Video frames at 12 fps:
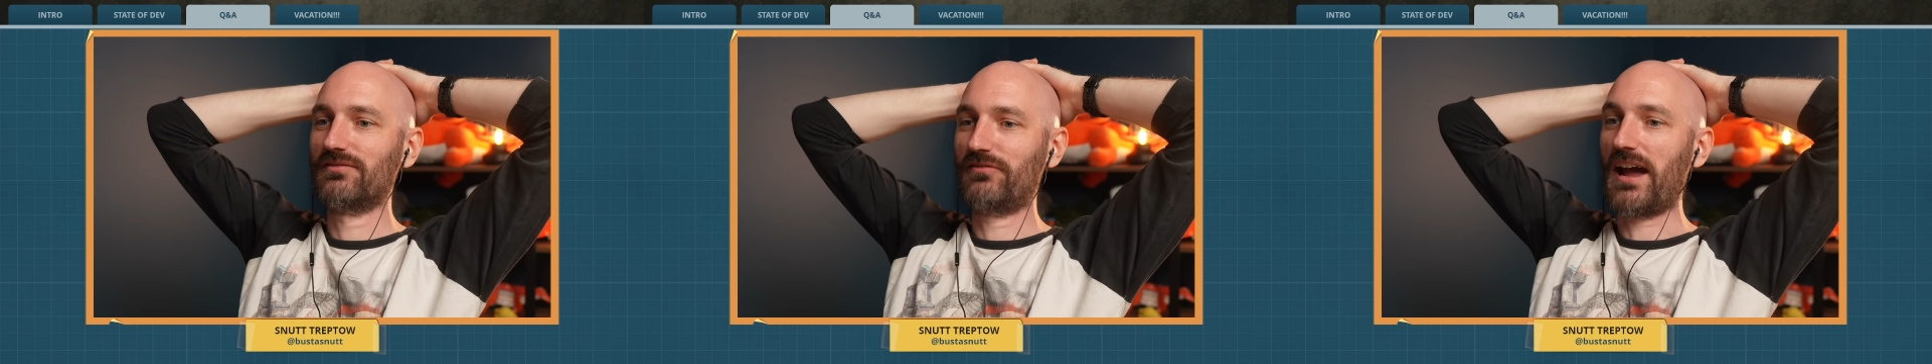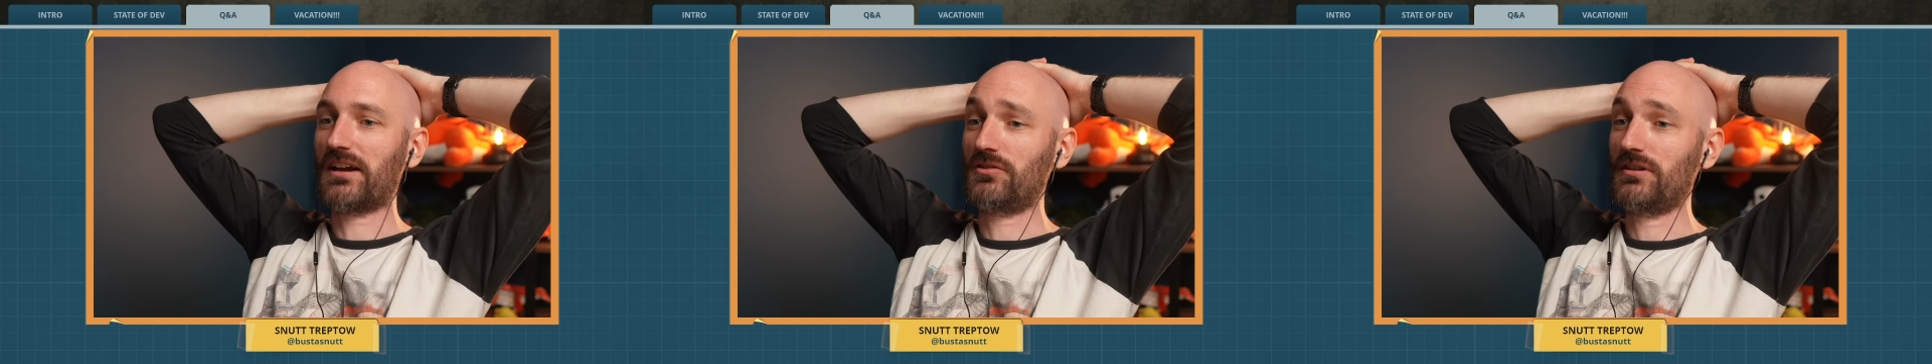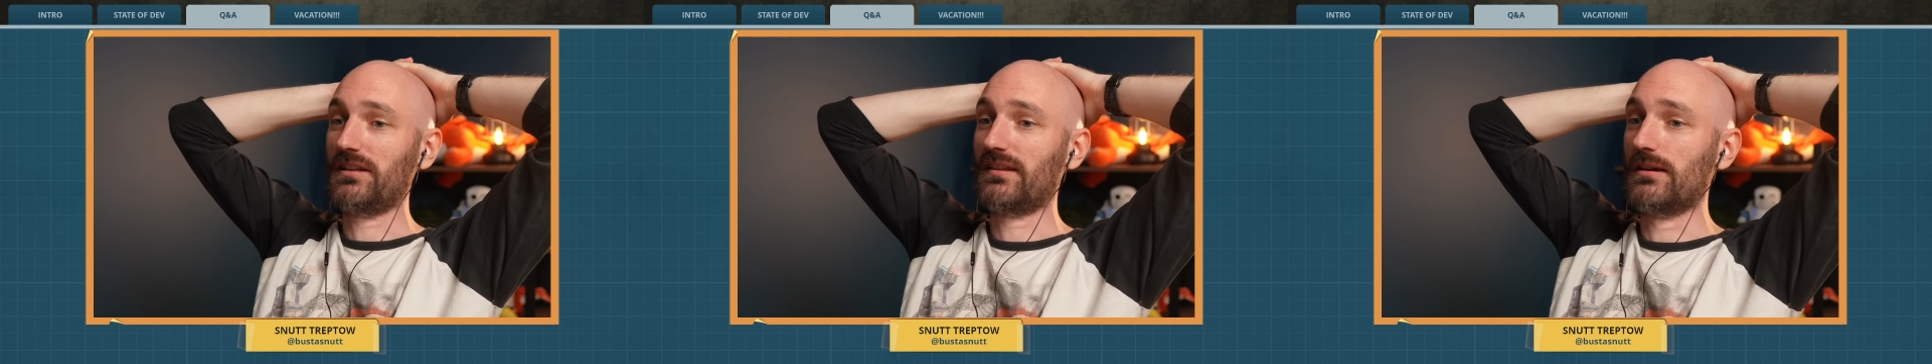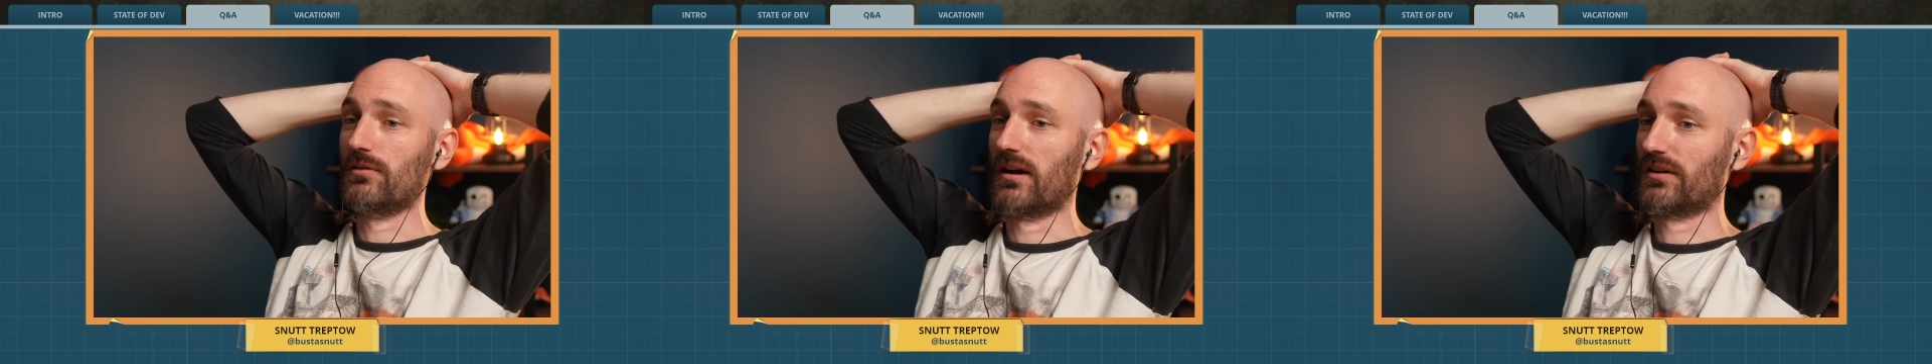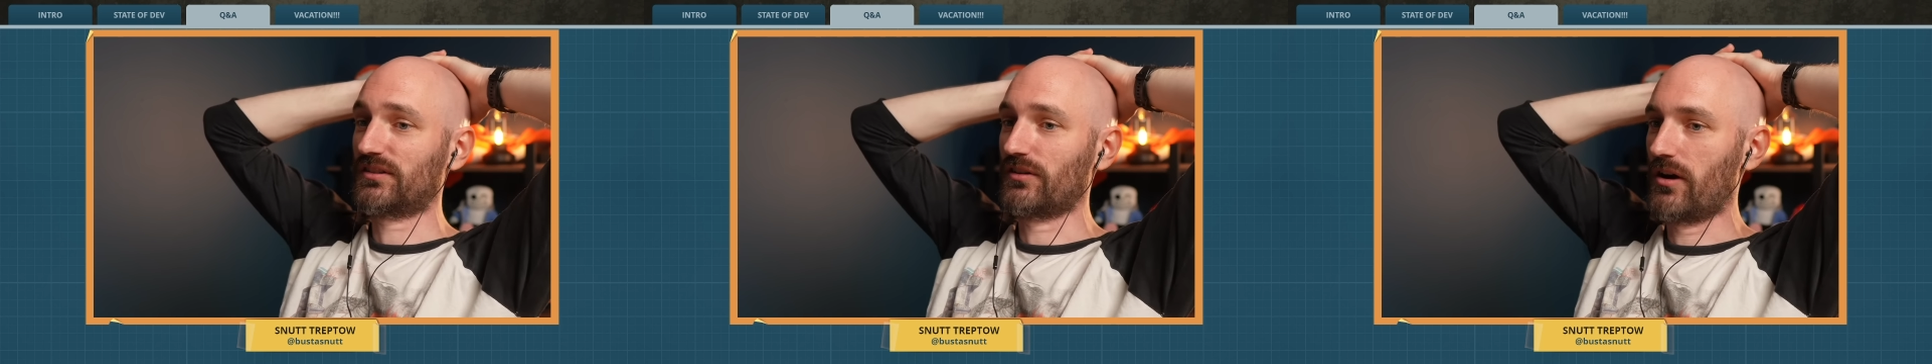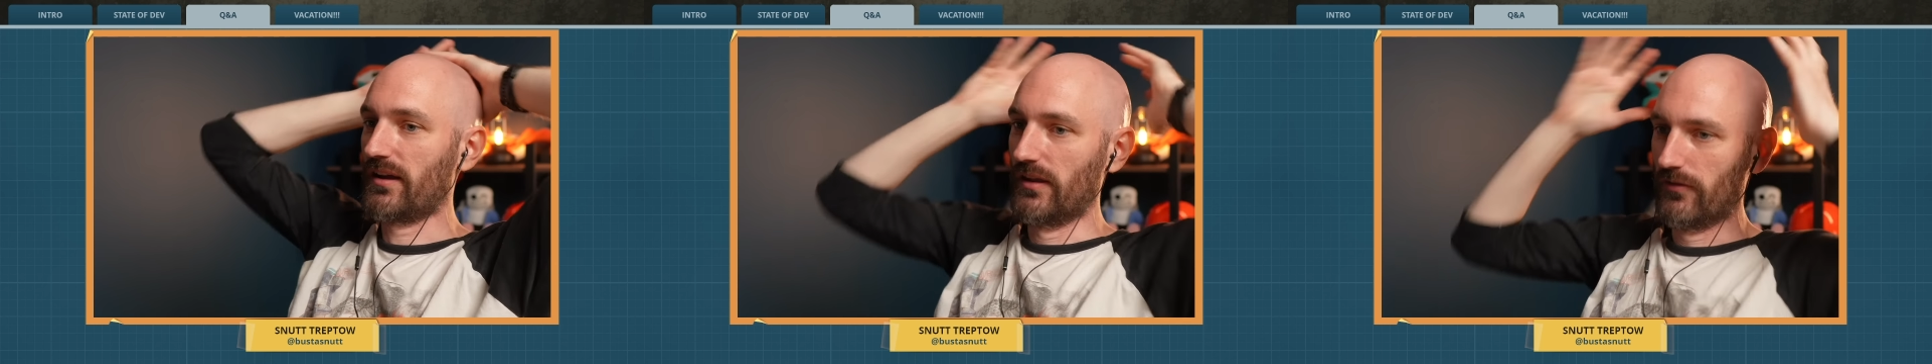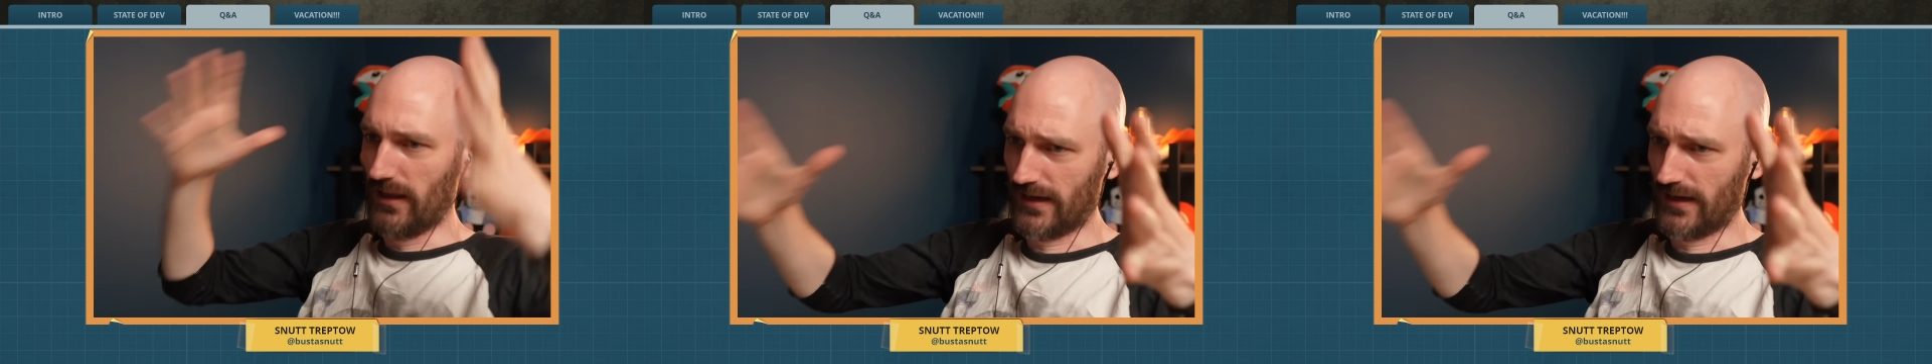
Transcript: factory that you guys saw in the